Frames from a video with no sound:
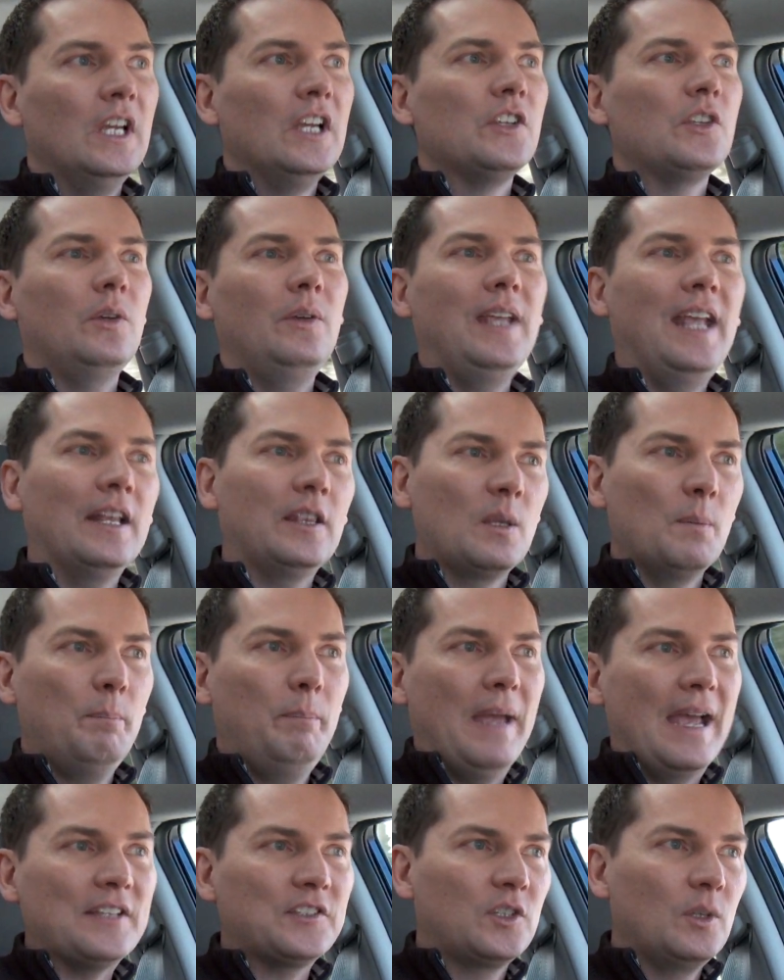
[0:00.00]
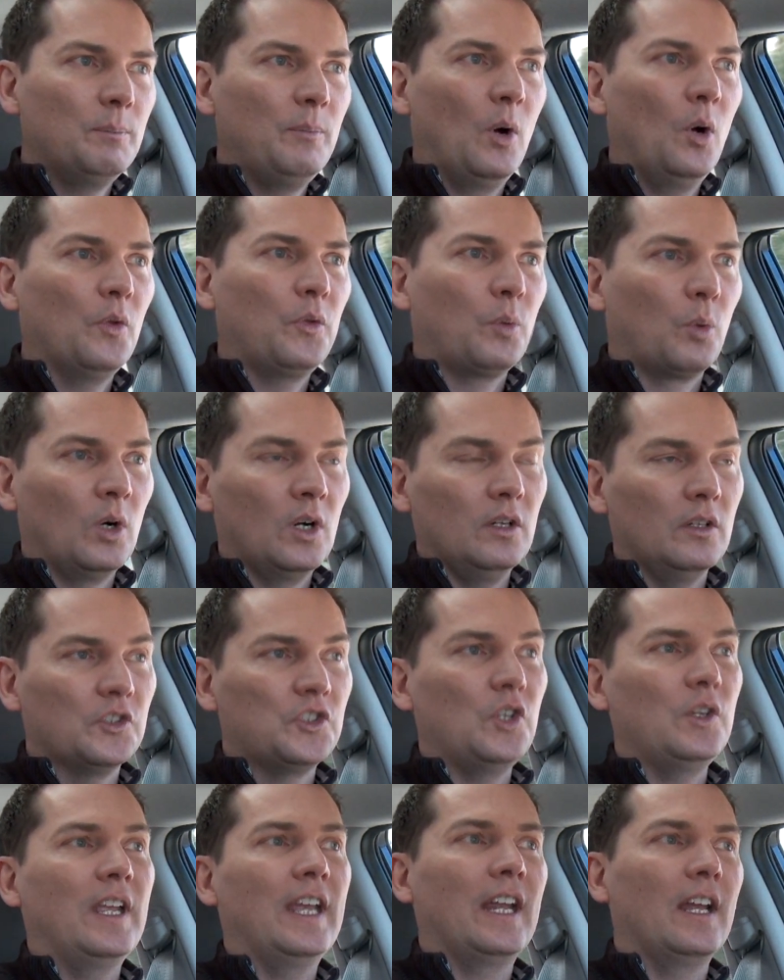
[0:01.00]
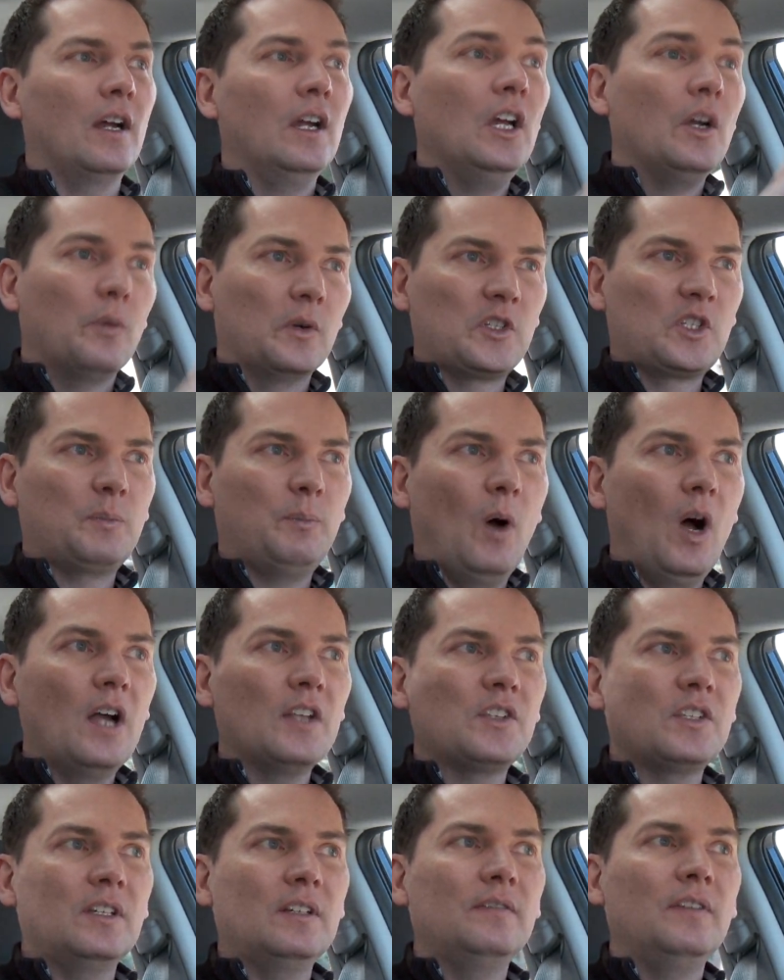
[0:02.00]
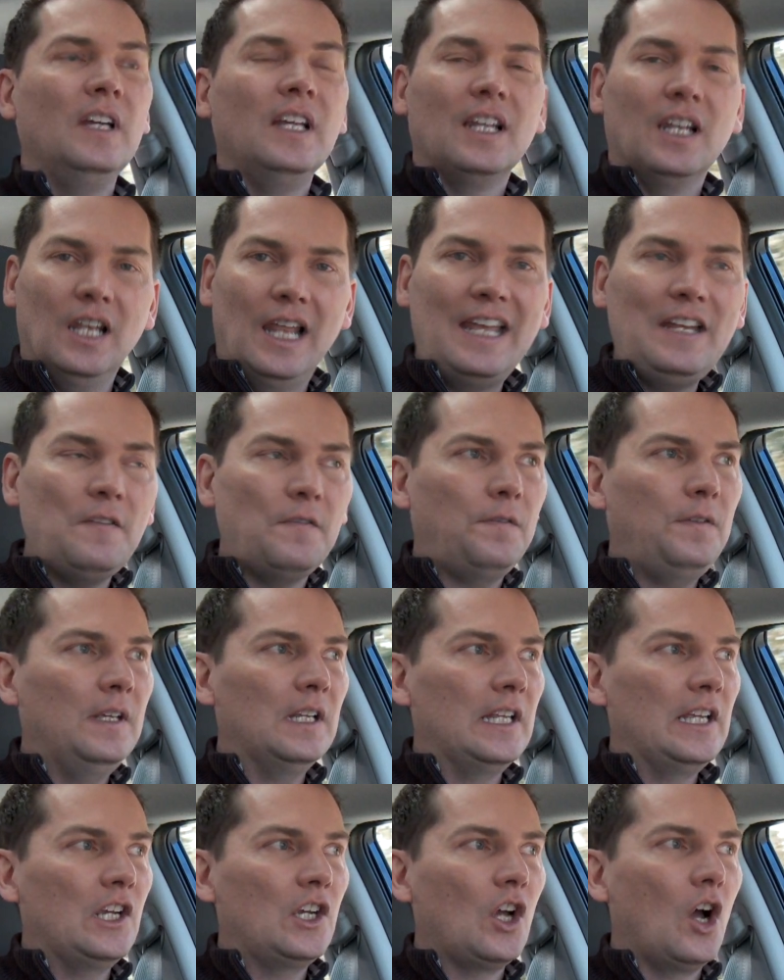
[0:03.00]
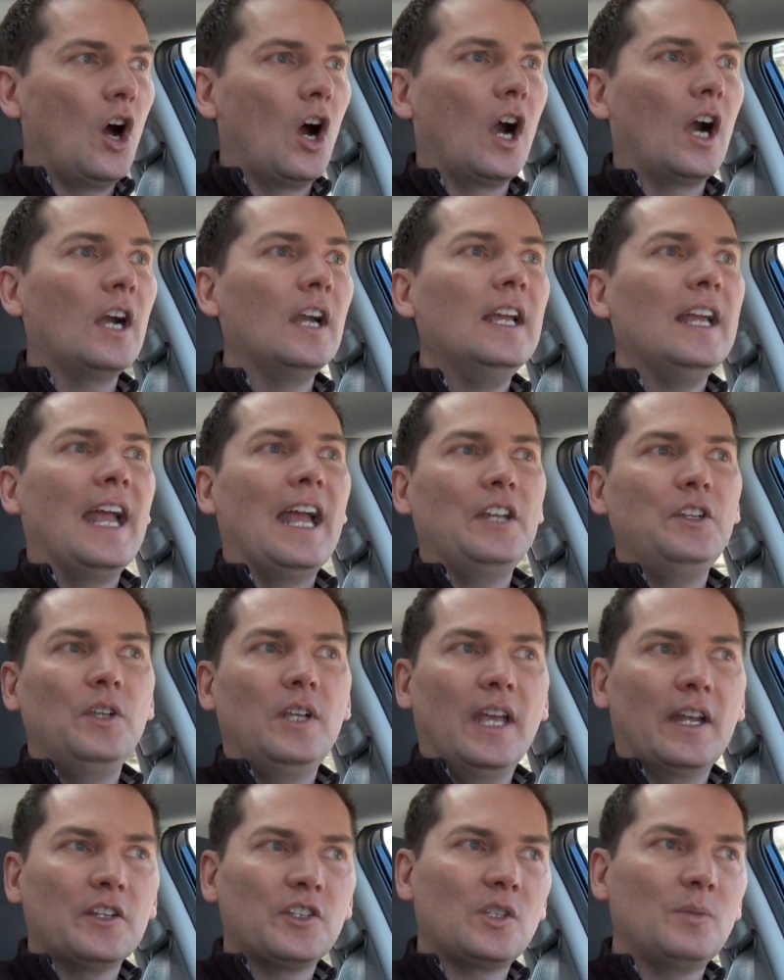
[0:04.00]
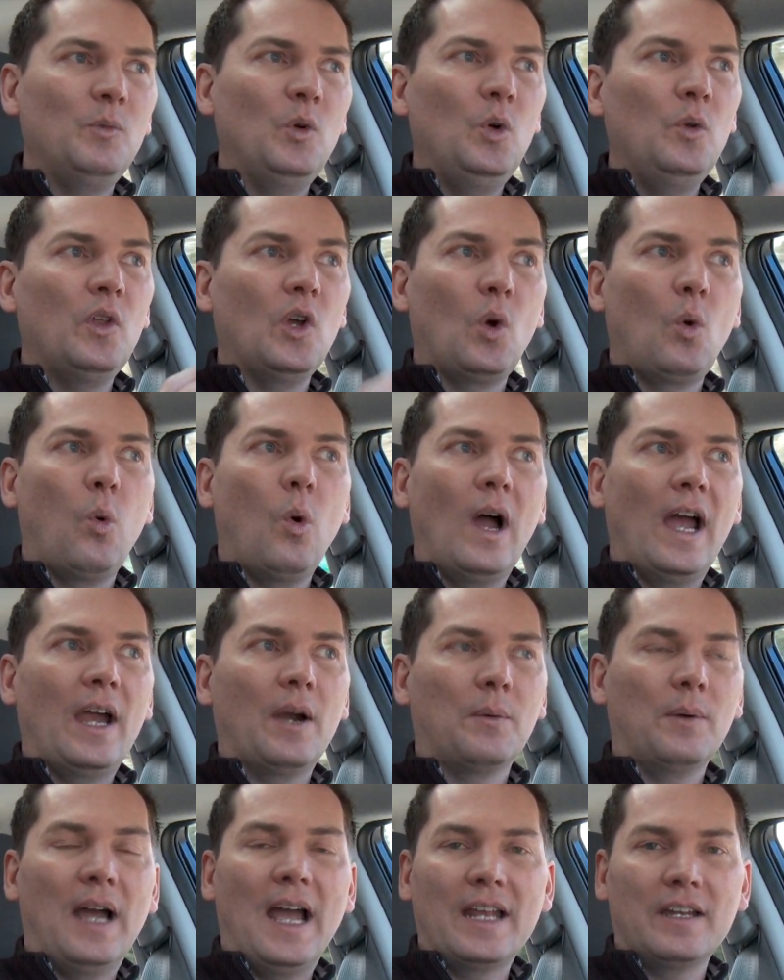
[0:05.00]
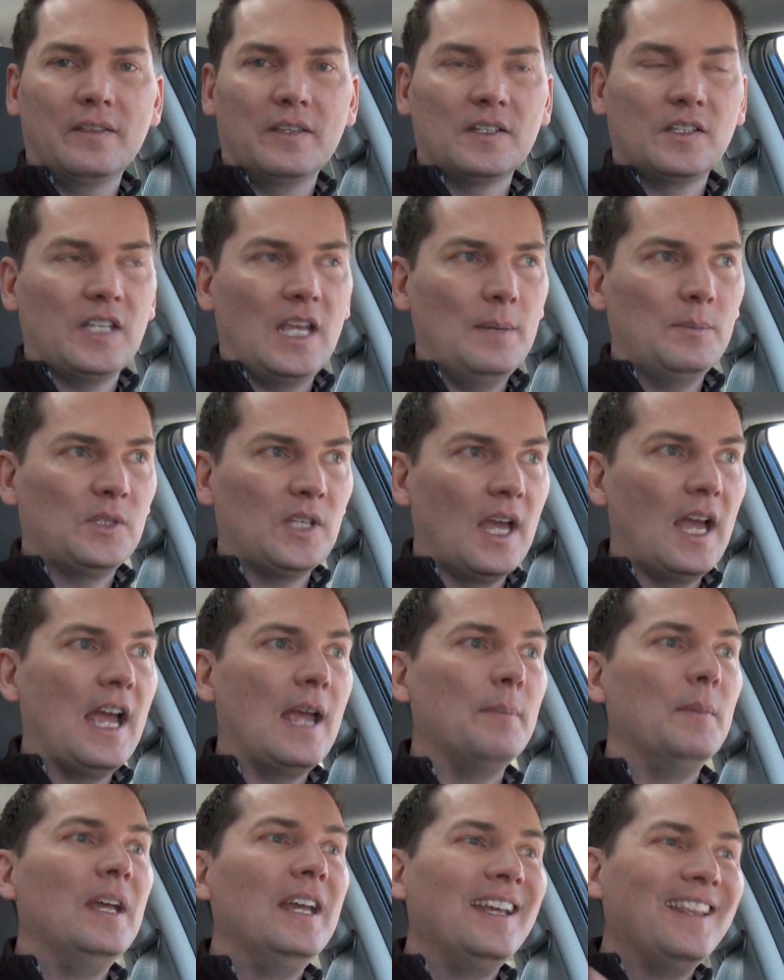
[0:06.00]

So you get the best of both worlds. You get a responsive, light-feeling car, and you get a smooth and quiet ride at the same time.